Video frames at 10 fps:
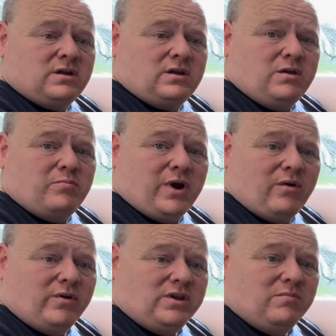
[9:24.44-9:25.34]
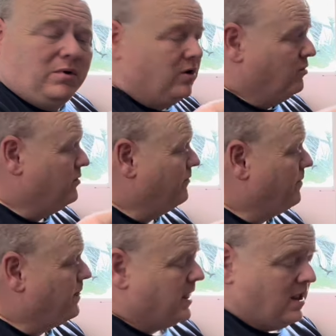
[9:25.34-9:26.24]
your brown and your blue.
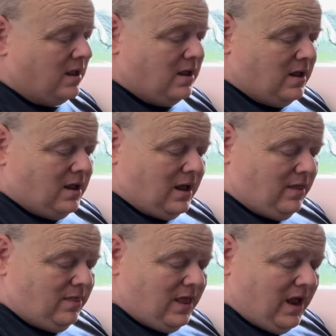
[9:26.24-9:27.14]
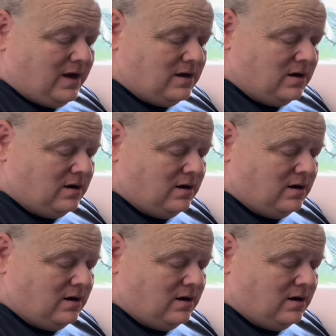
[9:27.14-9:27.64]
And then